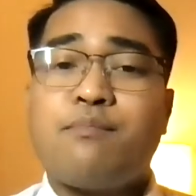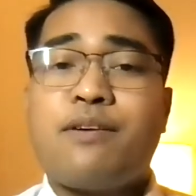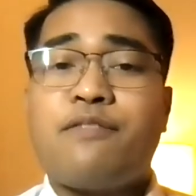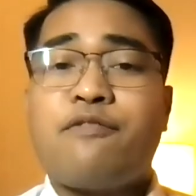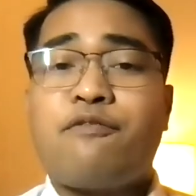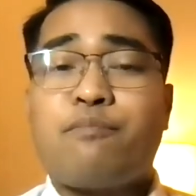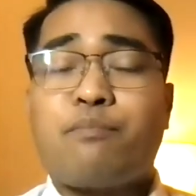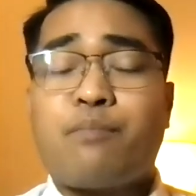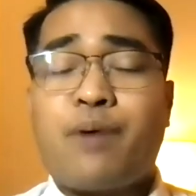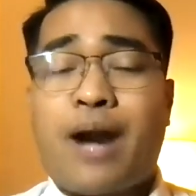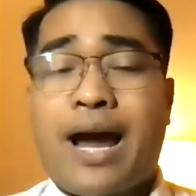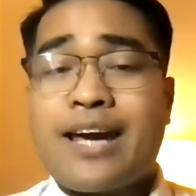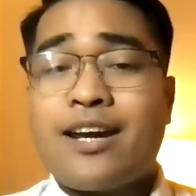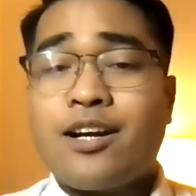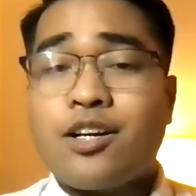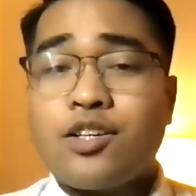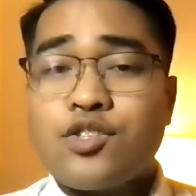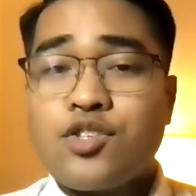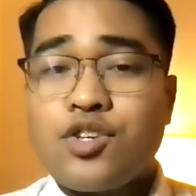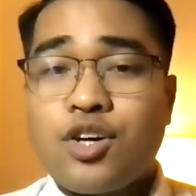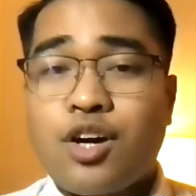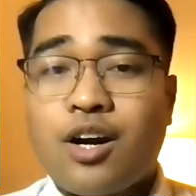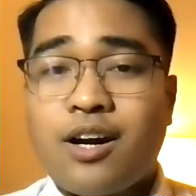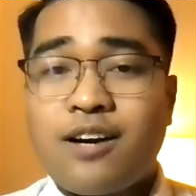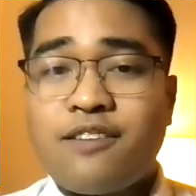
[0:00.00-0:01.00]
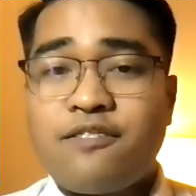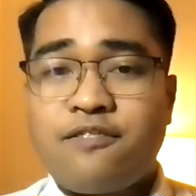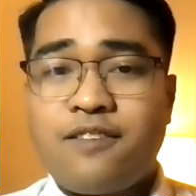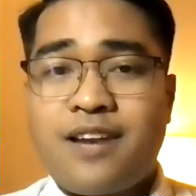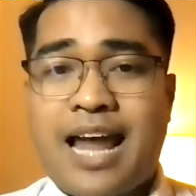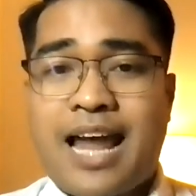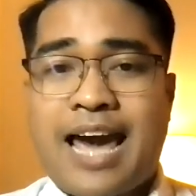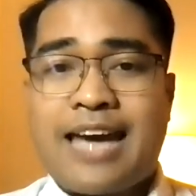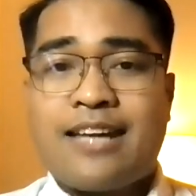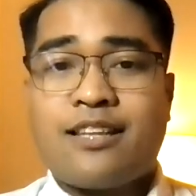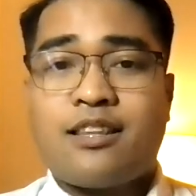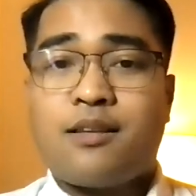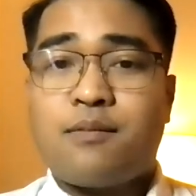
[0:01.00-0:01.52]
prior to your
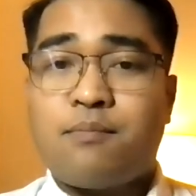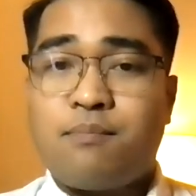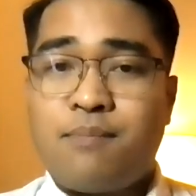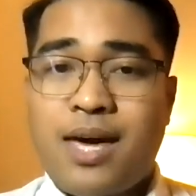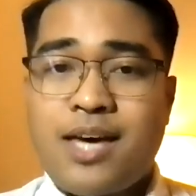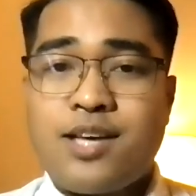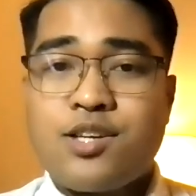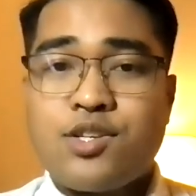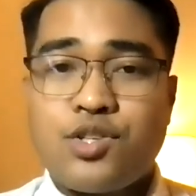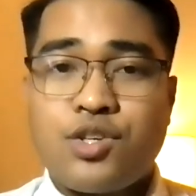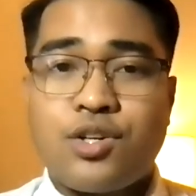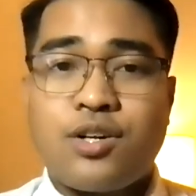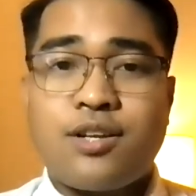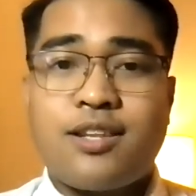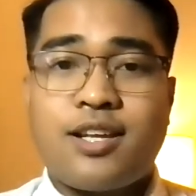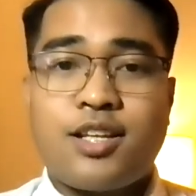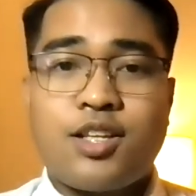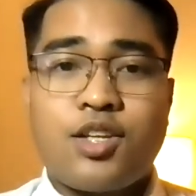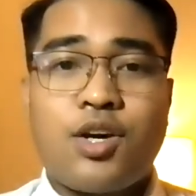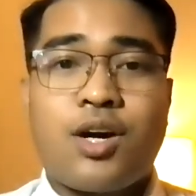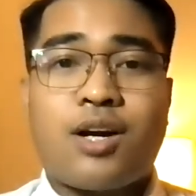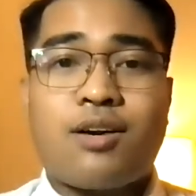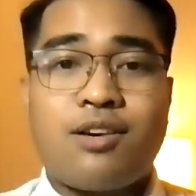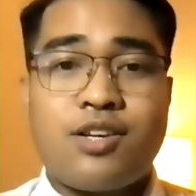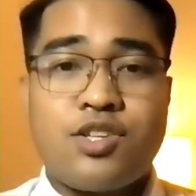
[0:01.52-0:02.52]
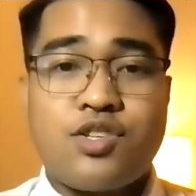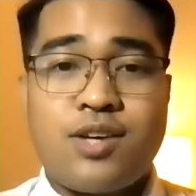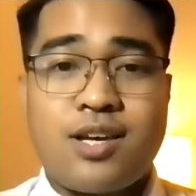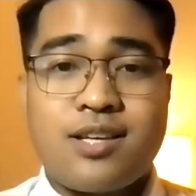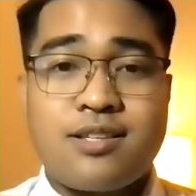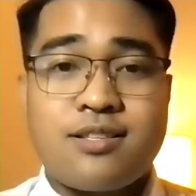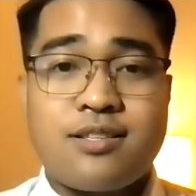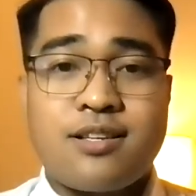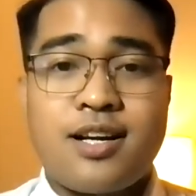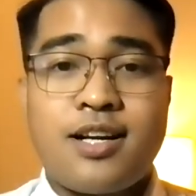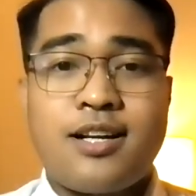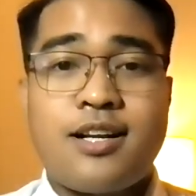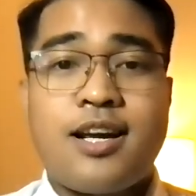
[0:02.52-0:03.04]
flight, make sure that you are
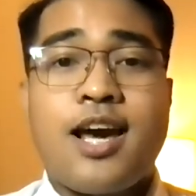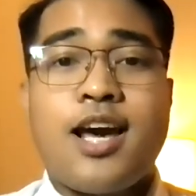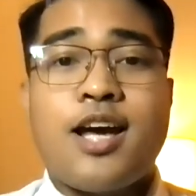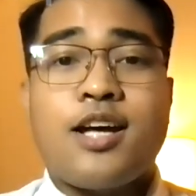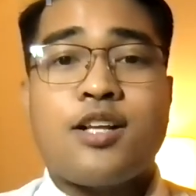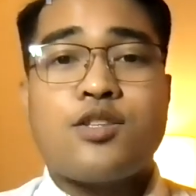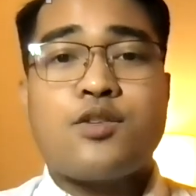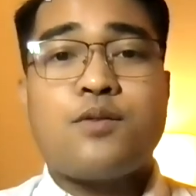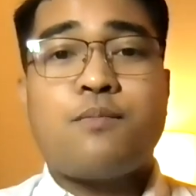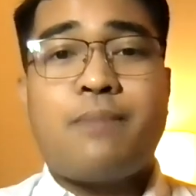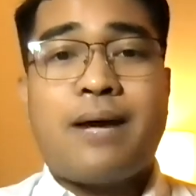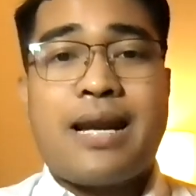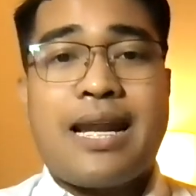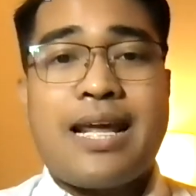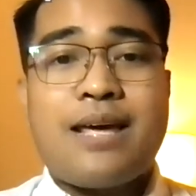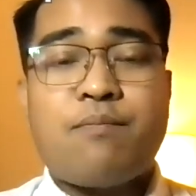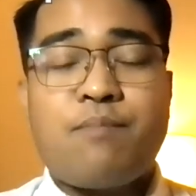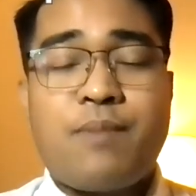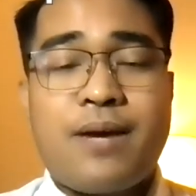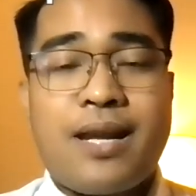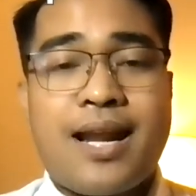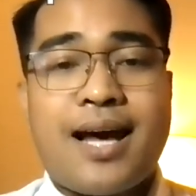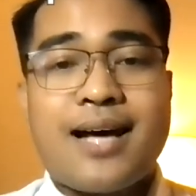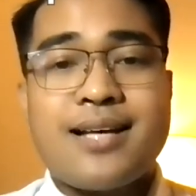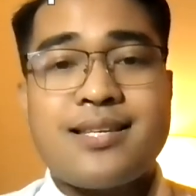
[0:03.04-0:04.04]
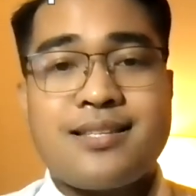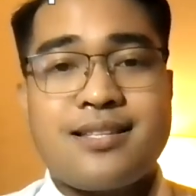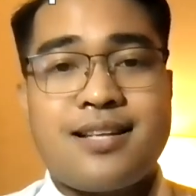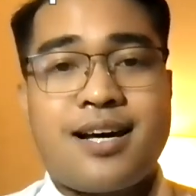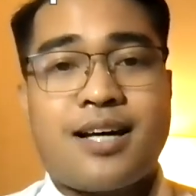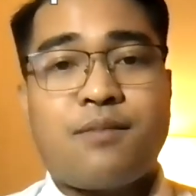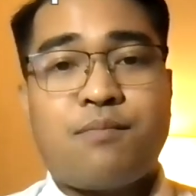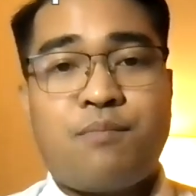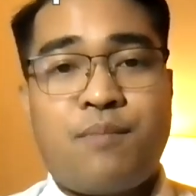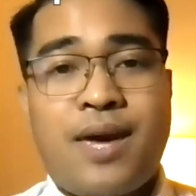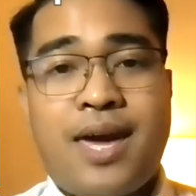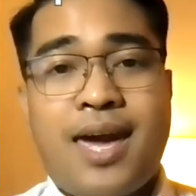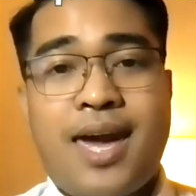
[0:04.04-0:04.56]
registered to
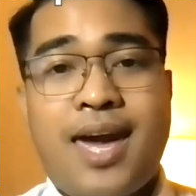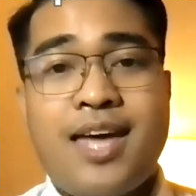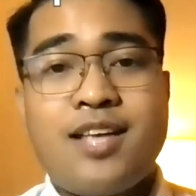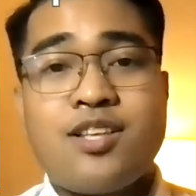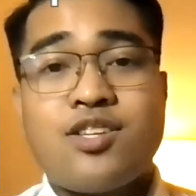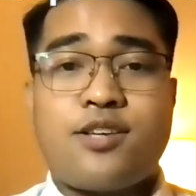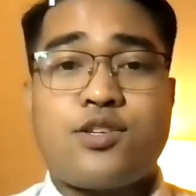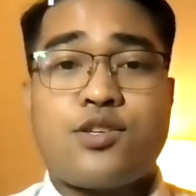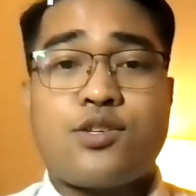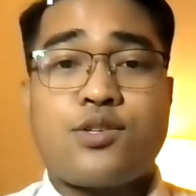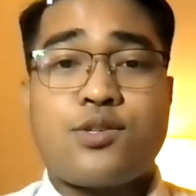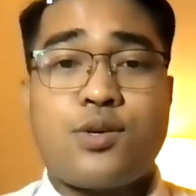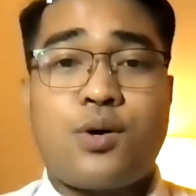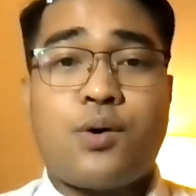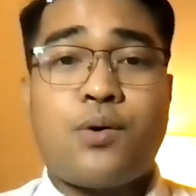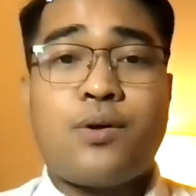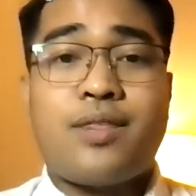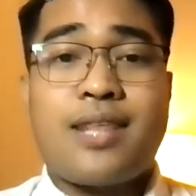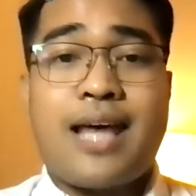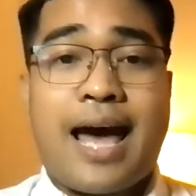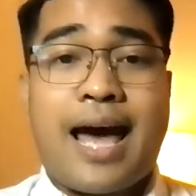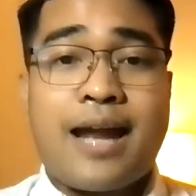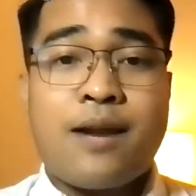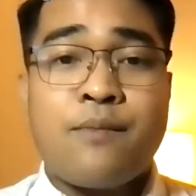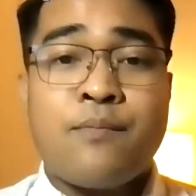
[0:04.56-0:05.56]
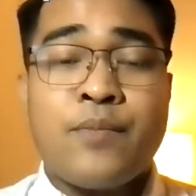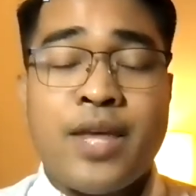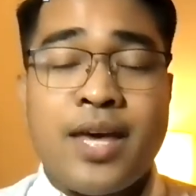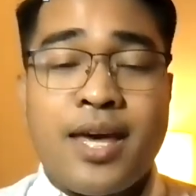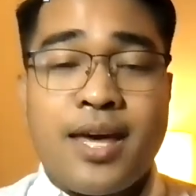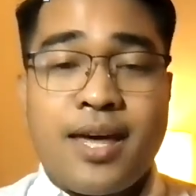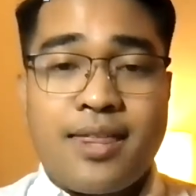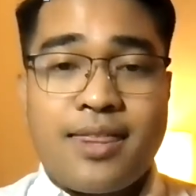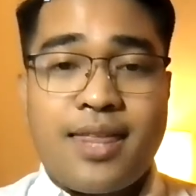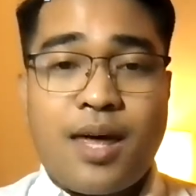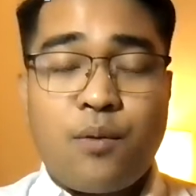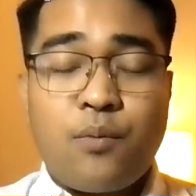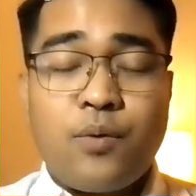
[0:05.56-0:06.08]
balikpinas.ph so that
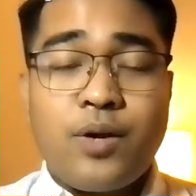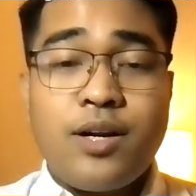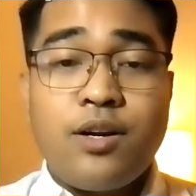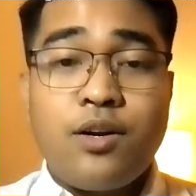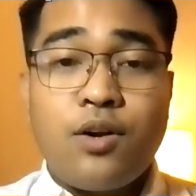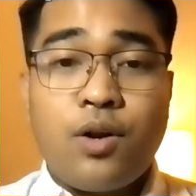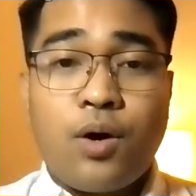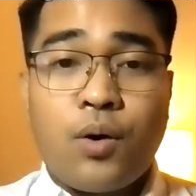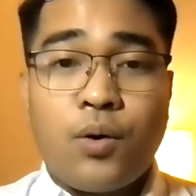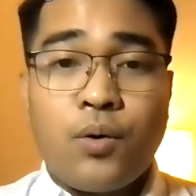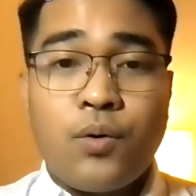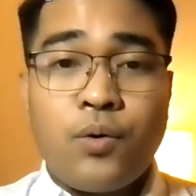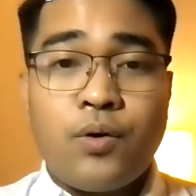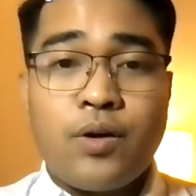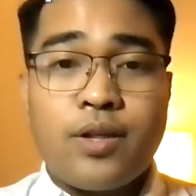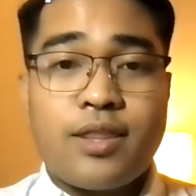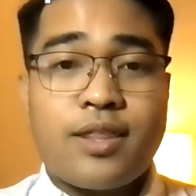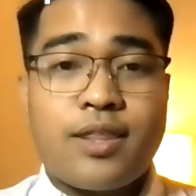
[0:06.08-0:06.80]
they would know,